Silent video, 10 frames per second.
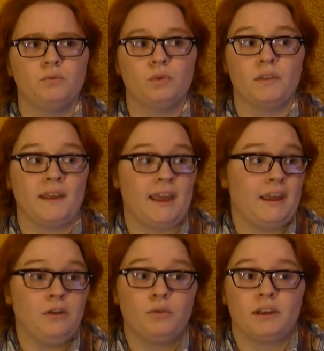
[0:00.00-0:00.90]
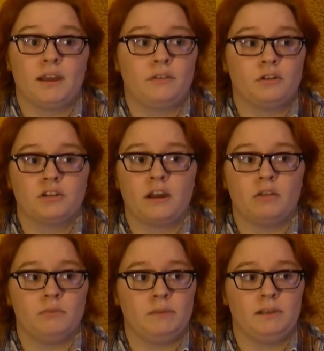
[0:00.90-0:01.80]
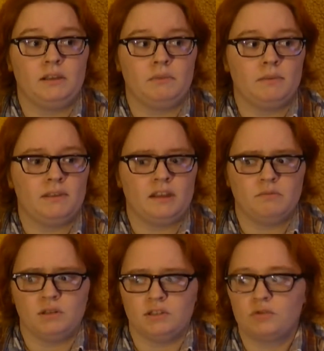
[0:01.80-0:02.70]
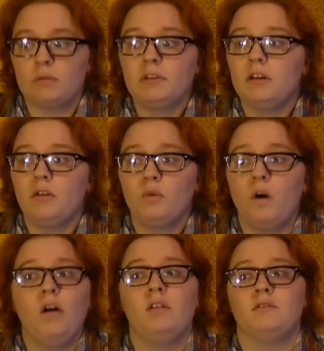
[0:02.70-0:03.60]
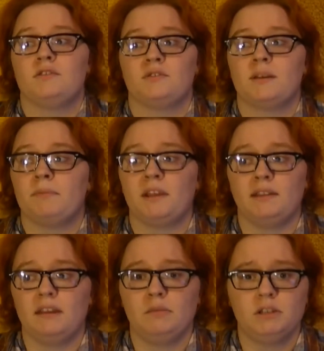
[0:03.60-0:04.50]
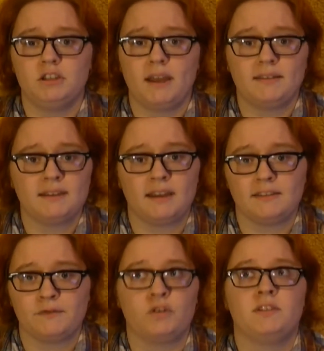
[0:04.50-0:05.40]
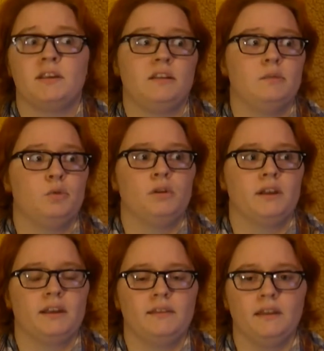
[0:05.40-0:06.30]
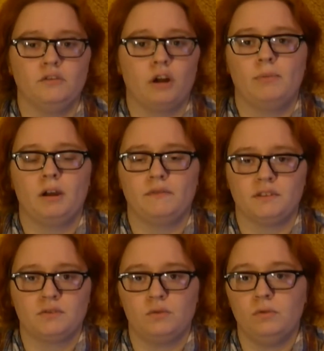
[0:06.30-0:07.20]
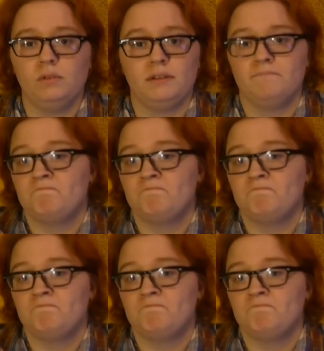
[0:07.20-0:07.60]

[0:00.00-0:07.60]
were they angry at their child? Maybe they'd been scribbling on the walls or something, and they'd been chastised first thing in the morning, and then dropped off at school, and